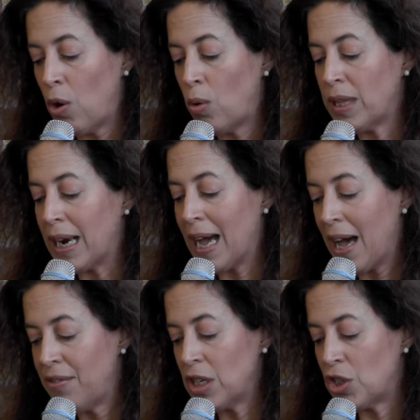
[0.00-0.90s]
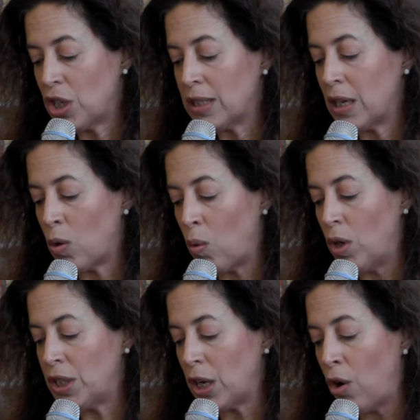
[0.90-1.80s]
know that having a gender
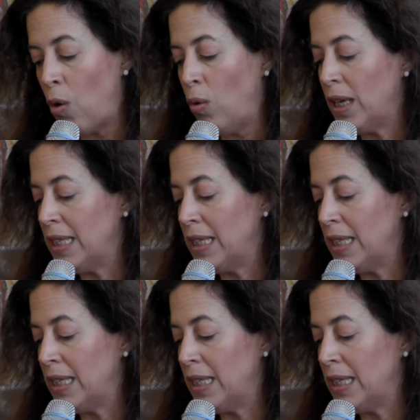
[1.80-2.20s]
equality goal